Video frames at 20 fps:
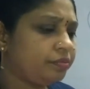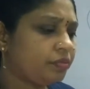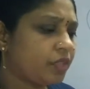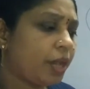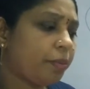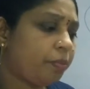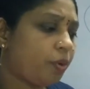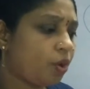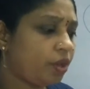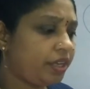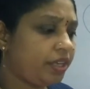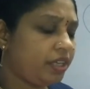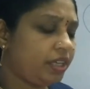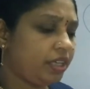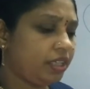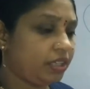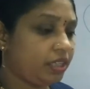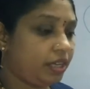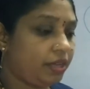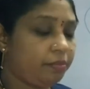
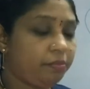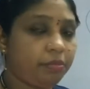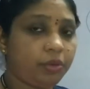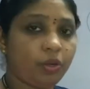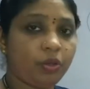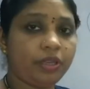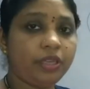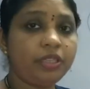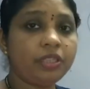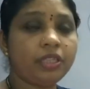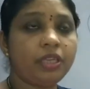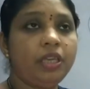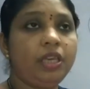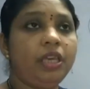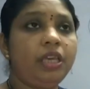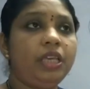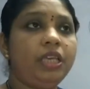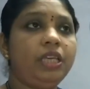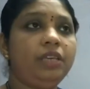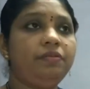appointing the employees,
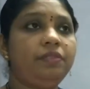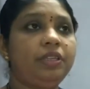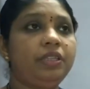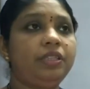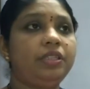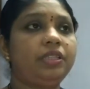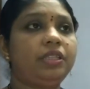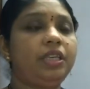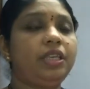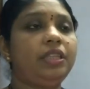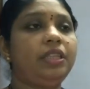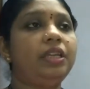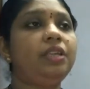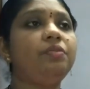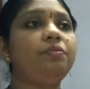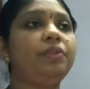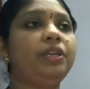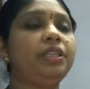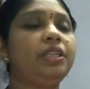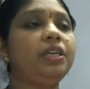he will say that
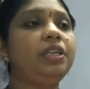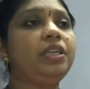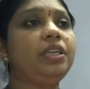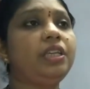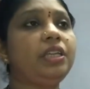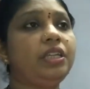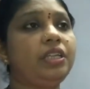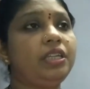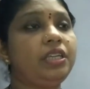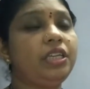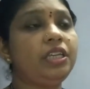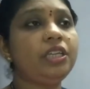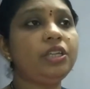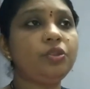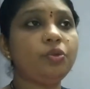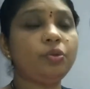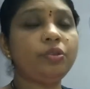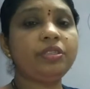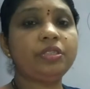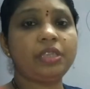whether he
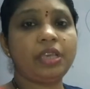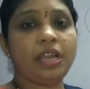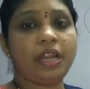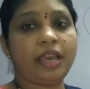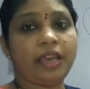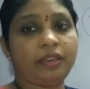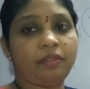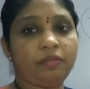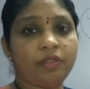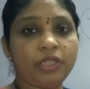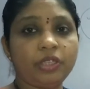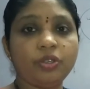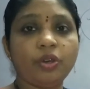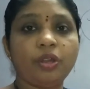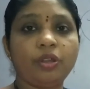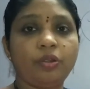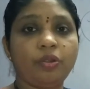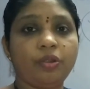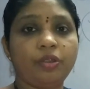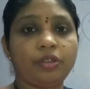knows C language or
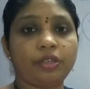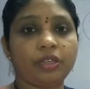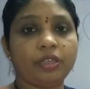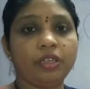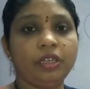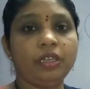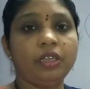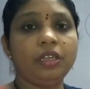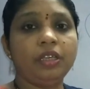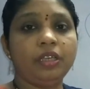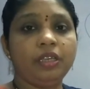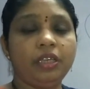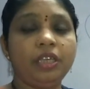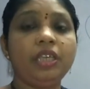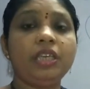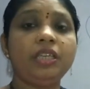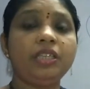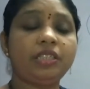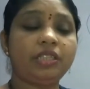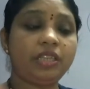not.
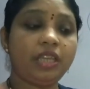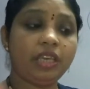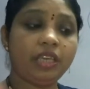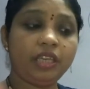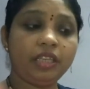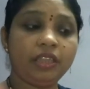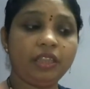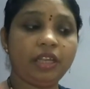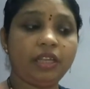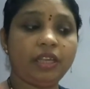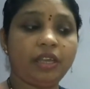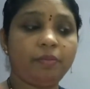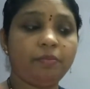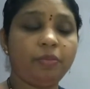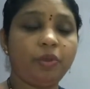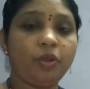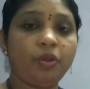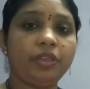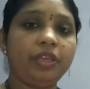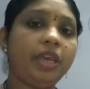He is taking that
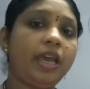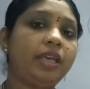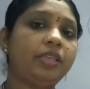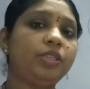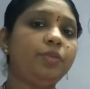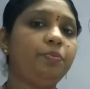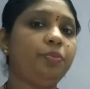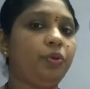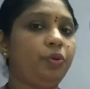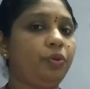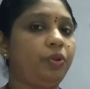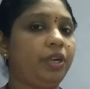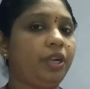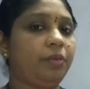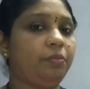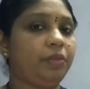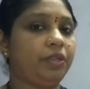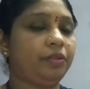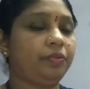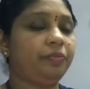employee as a programmer.
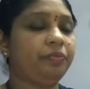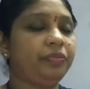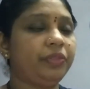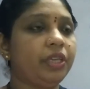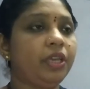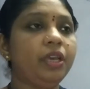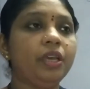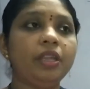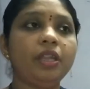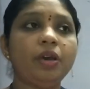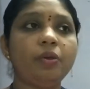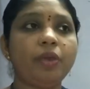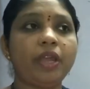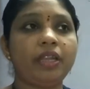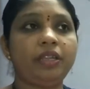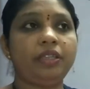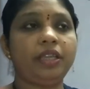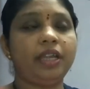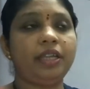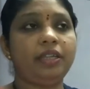Now
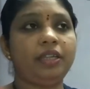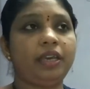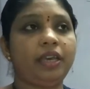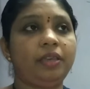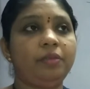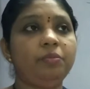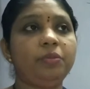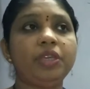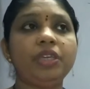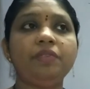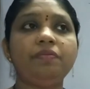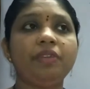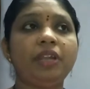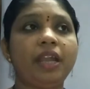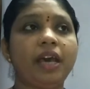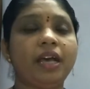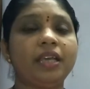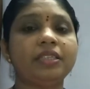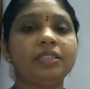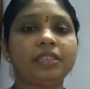at that time he will
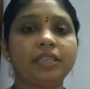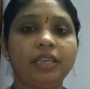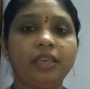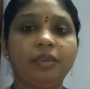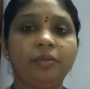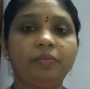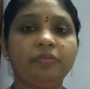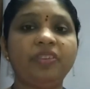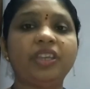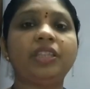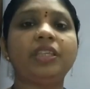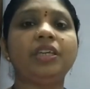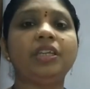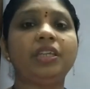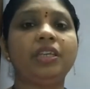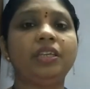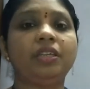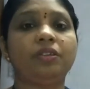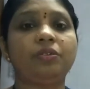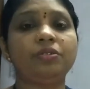ask him whether
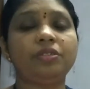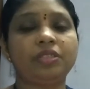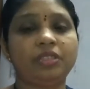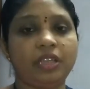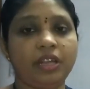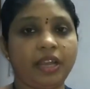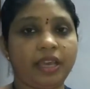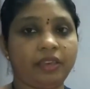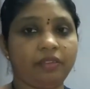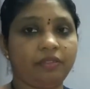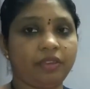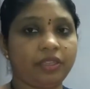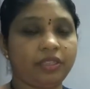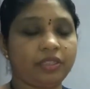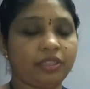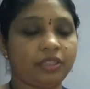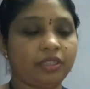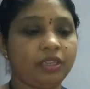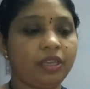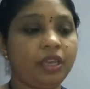he knows C language.